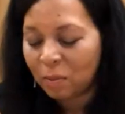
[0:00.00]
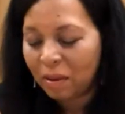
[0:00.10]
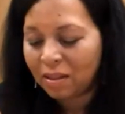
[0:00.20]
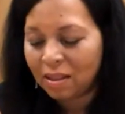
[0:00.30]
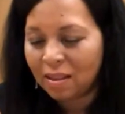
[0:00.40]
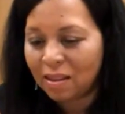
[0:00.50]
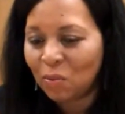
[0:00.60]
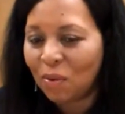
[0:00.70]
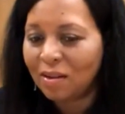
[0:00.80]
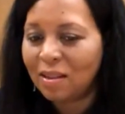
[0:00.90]
speak to
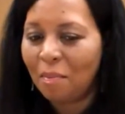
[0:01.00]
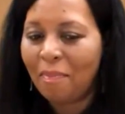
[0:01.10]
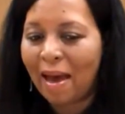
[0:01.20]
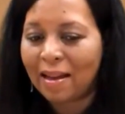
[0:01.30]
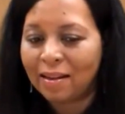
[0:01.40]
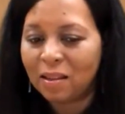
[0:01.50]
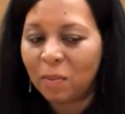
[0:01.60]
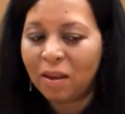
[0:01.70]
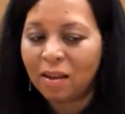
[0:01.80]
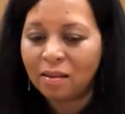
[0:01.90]
this, where's the balance?
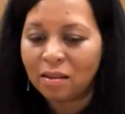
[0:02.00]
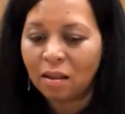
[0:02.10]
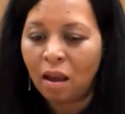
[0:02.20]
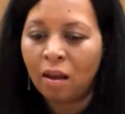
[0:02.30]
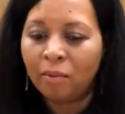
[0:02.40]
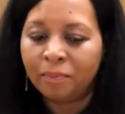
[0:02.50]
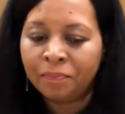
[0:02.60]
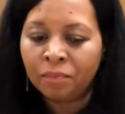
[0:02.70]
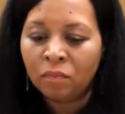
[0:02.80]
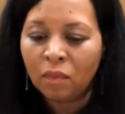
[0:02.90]
Because
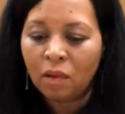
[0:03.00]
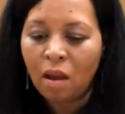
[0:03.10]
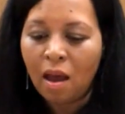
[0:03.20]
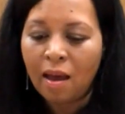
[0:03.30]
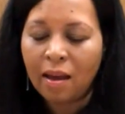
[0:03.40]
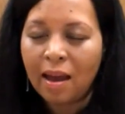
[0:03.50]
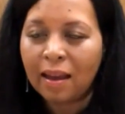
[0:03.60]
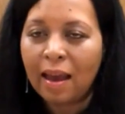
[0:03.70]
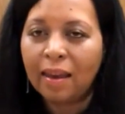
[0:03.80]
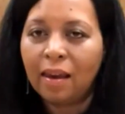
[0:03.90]
I
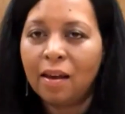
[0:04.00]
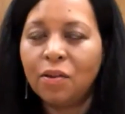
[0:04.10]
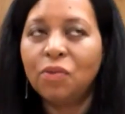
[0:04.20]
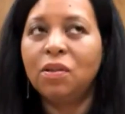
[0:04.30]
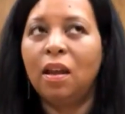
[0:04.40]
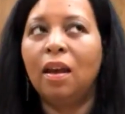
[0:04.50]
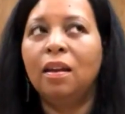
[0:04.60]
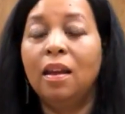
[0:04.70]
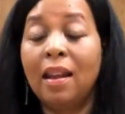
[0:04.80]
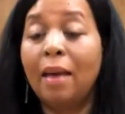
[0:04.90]

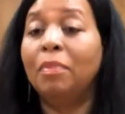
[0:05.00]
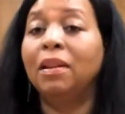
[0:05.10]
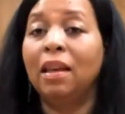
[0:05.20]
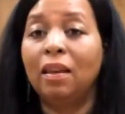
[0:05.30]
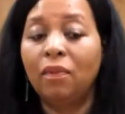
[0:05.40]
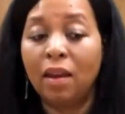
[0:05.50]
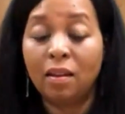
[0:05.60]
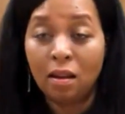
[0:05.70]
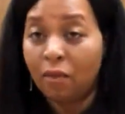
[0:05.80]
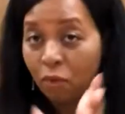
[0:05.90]
understand and I believe,
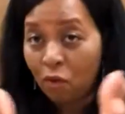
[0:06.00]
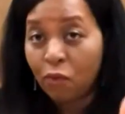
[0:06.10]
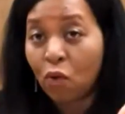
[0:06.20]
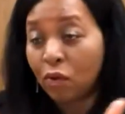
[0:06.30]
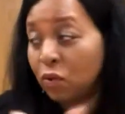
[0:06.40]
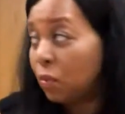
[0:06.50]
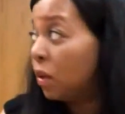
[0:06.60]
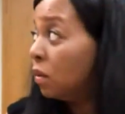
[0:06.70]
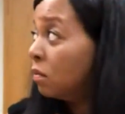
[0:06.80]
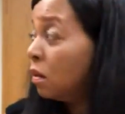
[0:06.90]
and of course
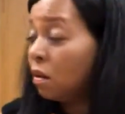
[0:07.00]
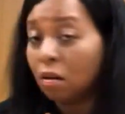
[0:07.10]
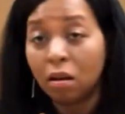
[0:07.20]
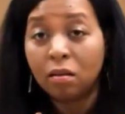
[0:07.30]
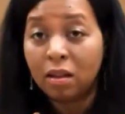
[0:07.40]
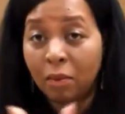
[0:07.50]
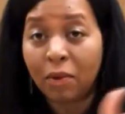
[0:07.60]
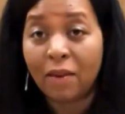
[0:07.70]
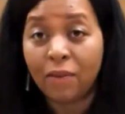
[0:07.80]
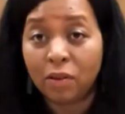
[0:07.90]
we're on
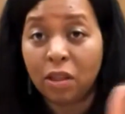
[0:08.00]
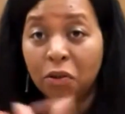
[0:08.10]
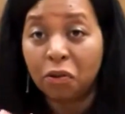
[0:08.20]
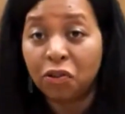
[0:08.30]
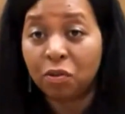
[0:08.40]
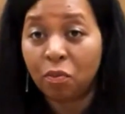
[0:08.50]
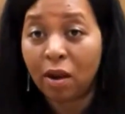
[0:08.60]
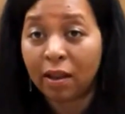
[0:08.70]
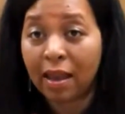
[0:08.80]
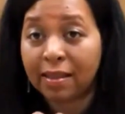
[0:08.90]
WFOT, a Christian
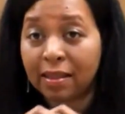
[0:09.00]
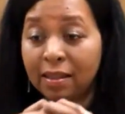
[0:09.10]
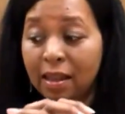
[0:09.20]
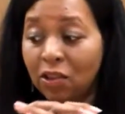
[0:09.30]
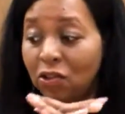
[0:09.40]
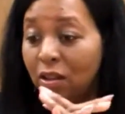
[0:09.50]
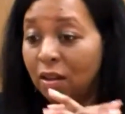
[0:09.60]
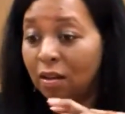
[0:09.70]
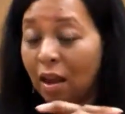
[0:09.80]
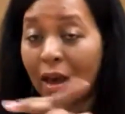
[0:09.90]
broadcasting station,
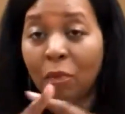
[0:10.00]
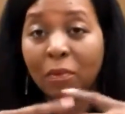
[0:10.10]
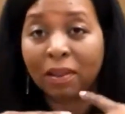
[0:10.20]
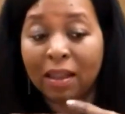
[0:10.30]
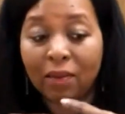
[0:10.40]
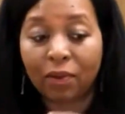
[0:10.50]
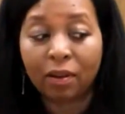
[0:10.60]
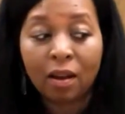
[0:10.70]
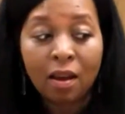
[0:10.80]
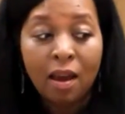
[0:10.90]
and I'm a
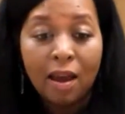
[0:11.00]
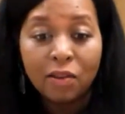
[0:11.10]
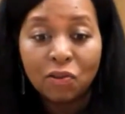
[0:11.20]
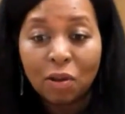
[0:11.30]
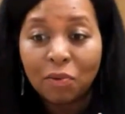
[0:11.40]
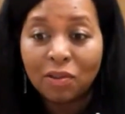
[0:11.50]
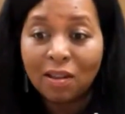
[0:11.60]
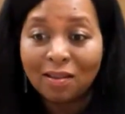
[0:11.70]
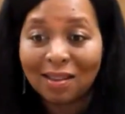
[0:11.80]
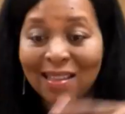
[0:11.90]
believer. And the scripture
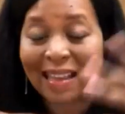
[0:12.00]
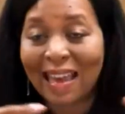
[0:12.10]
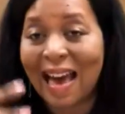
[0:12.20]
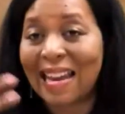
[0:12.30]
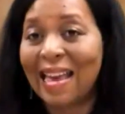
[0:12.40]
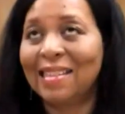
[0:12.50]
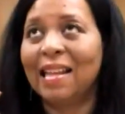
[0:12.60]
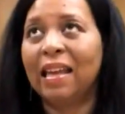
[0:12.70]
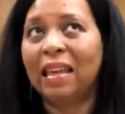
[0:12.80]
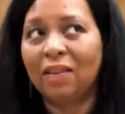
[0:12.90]
tells us that God has
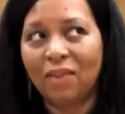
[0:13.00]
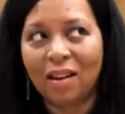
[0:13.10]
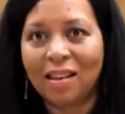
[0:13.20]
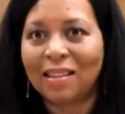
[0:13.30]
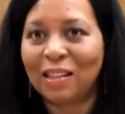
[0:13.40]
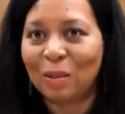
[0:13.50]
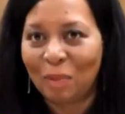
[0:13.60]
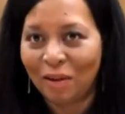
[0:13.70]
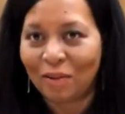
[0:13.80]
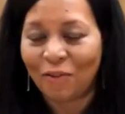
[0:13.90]
not given us a
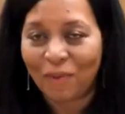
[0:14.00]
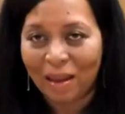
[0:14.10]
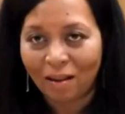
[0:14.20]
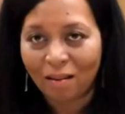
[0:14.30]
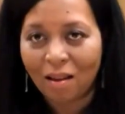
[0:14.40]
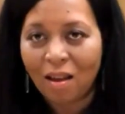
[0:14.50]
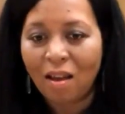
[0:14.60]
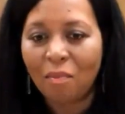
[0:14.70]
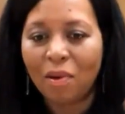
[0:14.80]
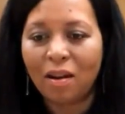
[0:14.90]
spirit of fear,
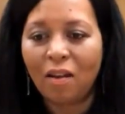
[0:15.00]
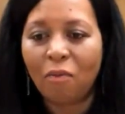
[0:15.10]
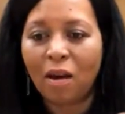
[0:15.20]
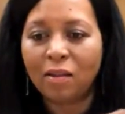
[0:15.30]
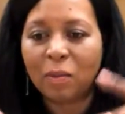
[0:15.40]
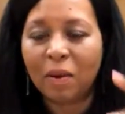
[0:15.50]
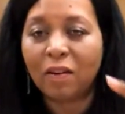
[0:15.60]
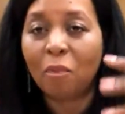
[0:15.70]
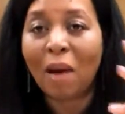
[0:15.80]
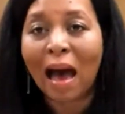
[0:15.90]
but of a
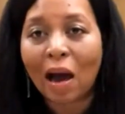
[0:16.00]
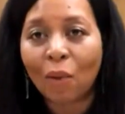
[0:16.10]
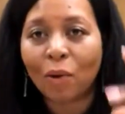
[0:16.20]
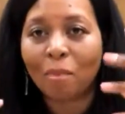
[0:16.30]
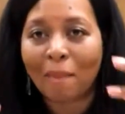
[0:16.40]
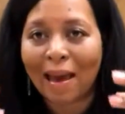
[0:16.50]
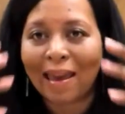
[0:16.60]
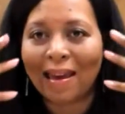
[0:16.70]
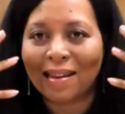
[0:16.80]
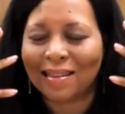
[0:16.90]
spirit of power,
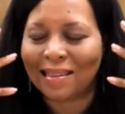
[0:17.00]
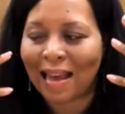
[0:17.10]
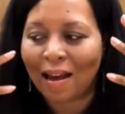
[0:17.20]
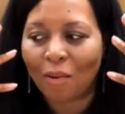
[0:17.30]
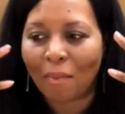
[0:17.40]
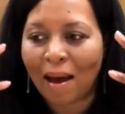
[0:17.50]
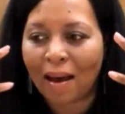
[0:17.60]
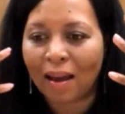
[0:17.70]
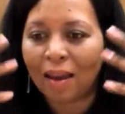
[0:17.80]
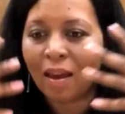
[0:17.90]
might, and a sound
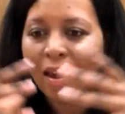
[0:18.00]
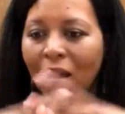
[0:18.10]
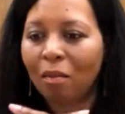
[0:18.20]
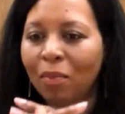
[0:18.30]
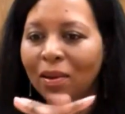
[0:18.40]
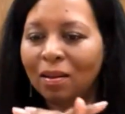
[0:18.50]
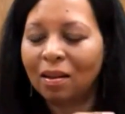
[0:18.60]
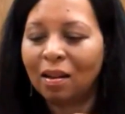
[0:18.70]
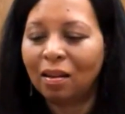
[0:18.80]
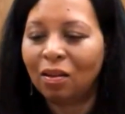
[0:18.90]
mind. But
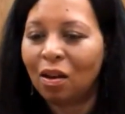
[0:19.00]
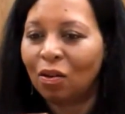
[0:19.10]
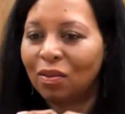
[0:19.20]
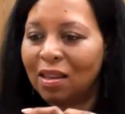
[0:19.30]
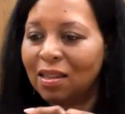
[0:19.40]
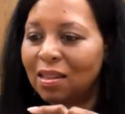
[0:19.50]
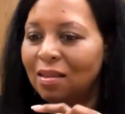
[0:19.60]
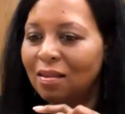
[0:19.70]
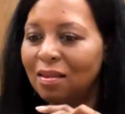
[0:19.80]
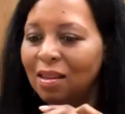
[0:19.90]

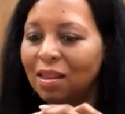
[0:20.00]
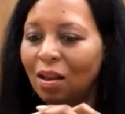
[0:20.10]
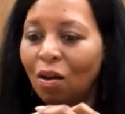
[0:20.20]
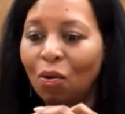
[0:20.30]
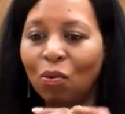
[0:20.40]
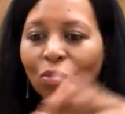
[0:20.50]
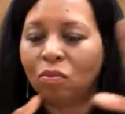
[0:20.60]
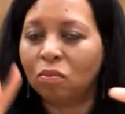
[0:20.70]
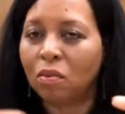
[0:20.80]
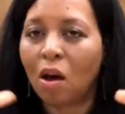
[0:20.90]
this
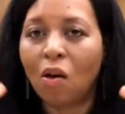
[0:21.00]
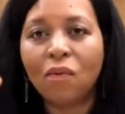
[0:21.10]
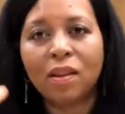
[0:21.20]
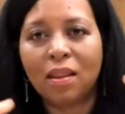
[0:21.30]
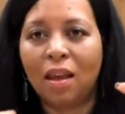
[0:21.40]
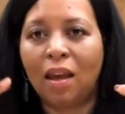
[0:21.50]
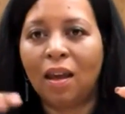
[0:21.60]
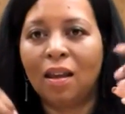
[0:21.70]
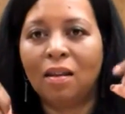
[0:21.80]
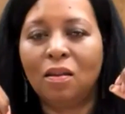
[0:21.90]
whole COVID thing,
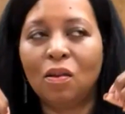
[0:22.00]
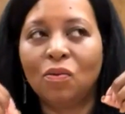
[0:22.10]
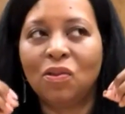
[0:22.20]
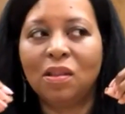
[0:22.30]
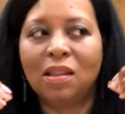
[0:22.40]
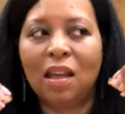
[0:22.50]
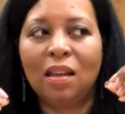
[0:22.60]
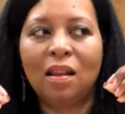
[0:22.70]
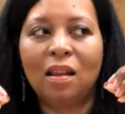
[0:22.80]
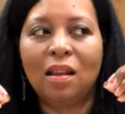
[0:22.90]
and just
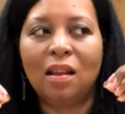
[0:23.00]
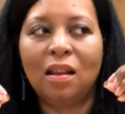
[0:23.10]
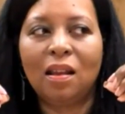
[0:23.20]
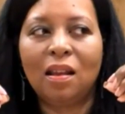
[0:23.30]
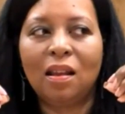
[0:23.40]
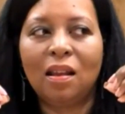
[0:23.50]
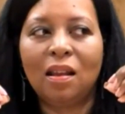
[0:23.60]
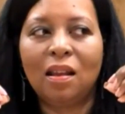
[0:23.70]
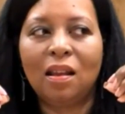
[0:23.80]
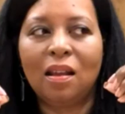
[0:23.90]
seeing how it has
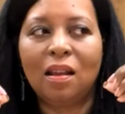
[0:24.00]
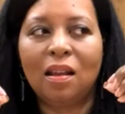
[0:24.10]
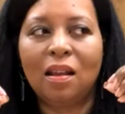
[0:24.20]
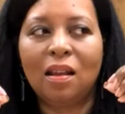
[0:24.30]
affected